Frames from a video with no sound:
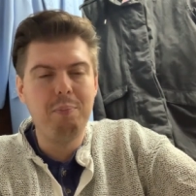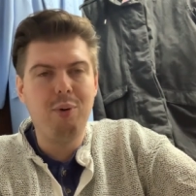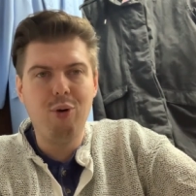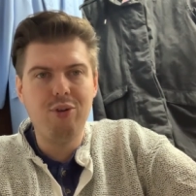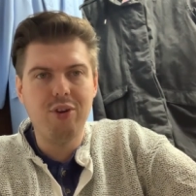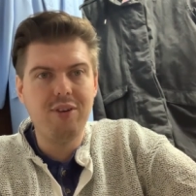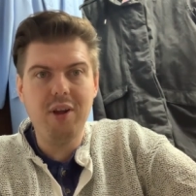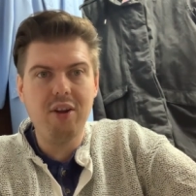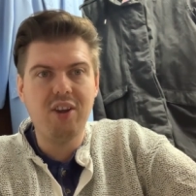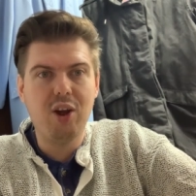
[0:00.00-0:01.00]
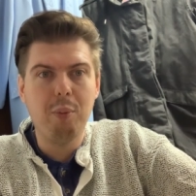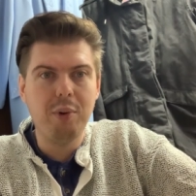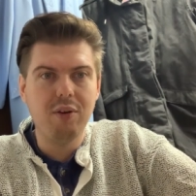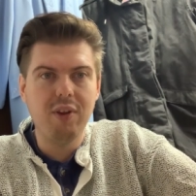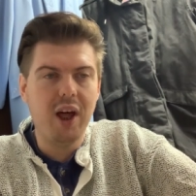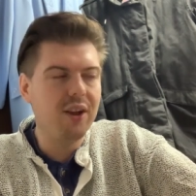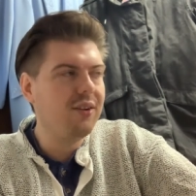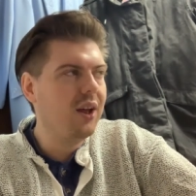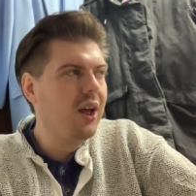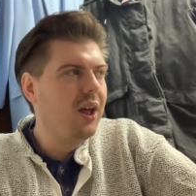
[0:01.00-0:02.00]
bought a tatty copy of
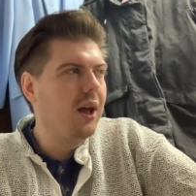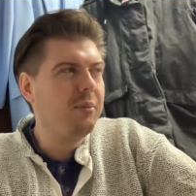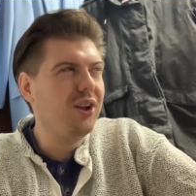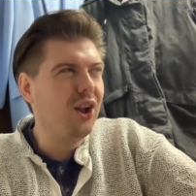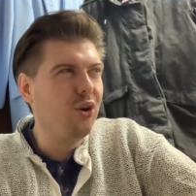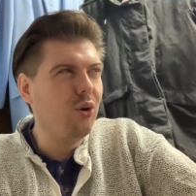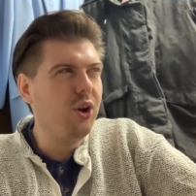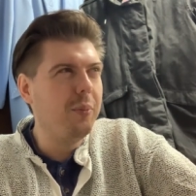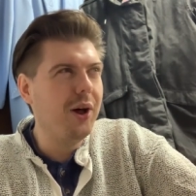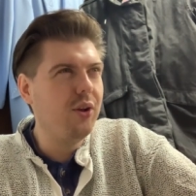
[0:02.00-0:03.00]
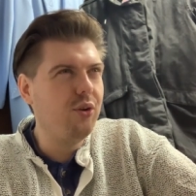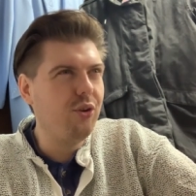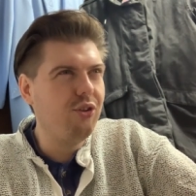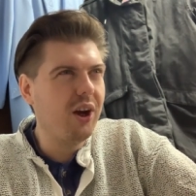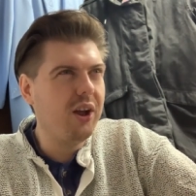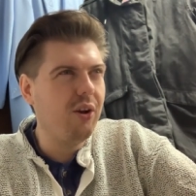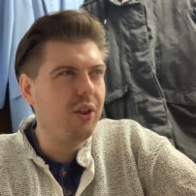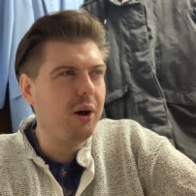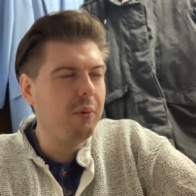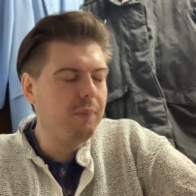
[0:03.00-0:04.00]
that. I'm still annoyed about the dust jacket
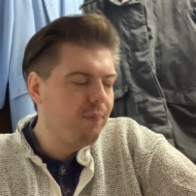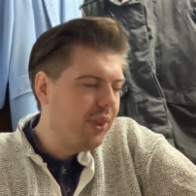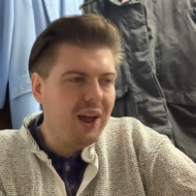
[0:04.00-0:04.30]
on that one.